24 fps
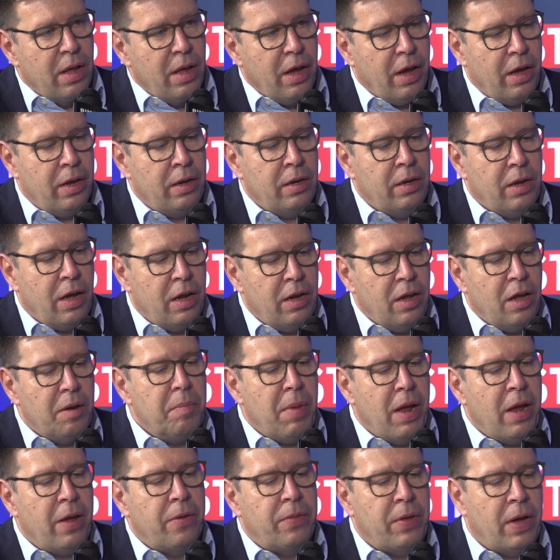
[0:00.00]
and
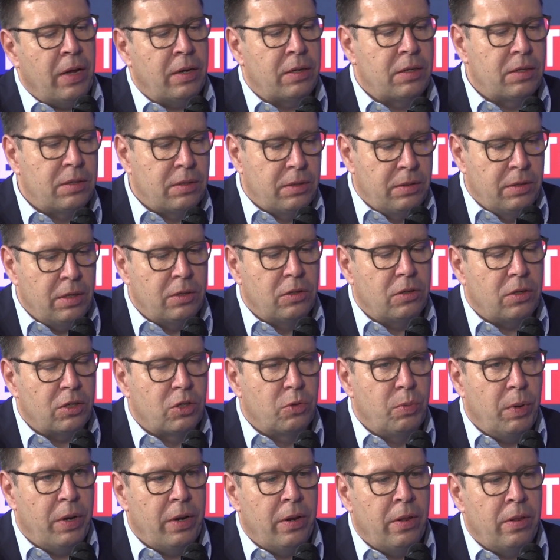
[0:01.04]
make that digital
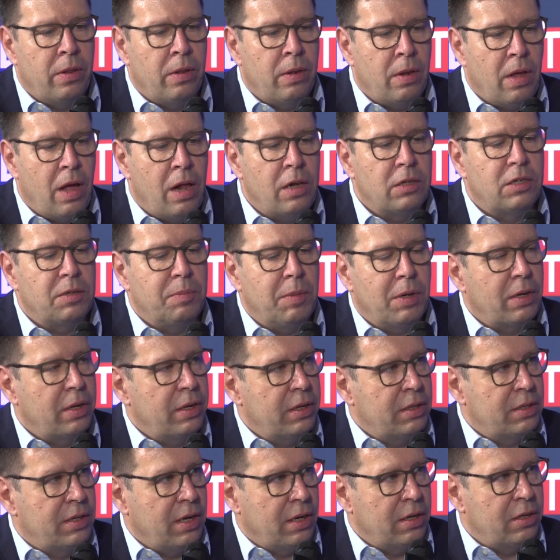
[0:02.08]
twin ultimately
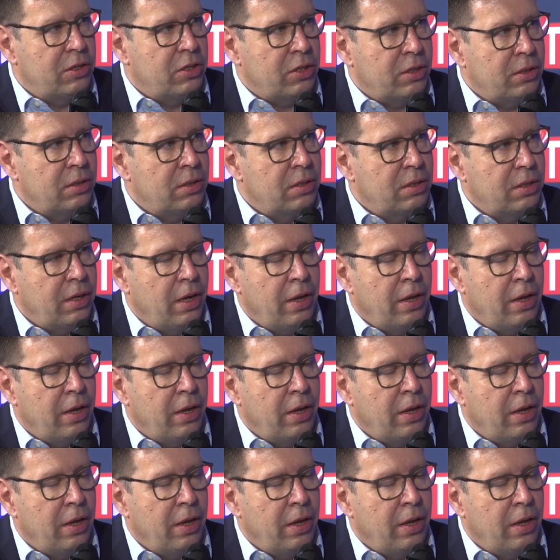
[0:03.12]
intelligent.